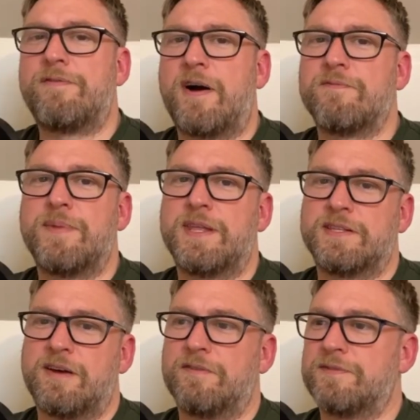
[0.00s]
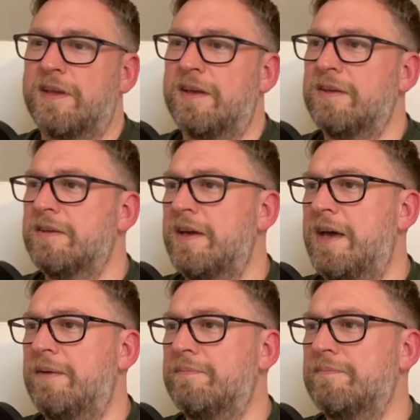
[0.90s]
five minutes after
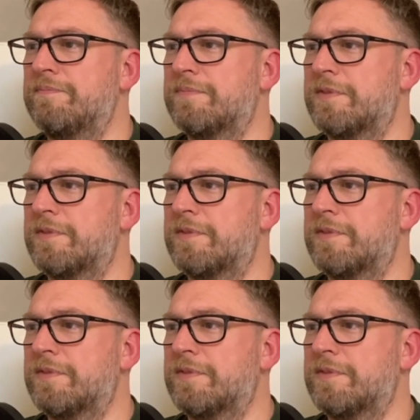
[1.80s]
um,